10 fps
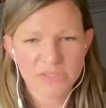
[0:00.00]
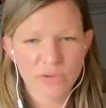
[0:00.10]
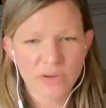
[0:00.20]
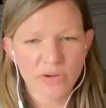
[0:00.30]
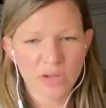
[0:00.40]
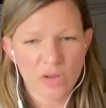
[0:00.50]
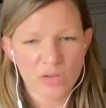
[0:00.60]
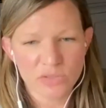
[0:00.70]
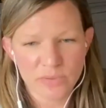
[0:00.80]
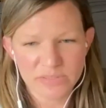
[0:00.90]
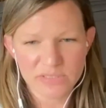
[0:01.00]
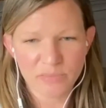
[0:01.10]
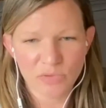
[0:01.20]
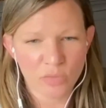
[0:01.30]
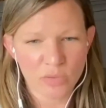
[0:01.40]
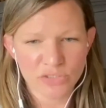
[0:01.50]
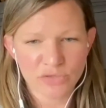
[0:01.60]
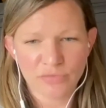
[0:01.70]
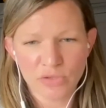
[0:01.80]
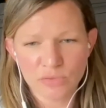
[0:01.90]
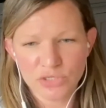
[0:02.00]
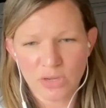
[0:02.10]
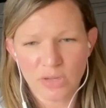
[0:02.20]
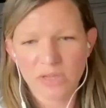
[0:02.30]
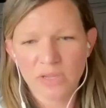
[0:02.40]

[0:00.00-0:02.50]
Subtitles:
So Erica also has a similar question for you, Shawn.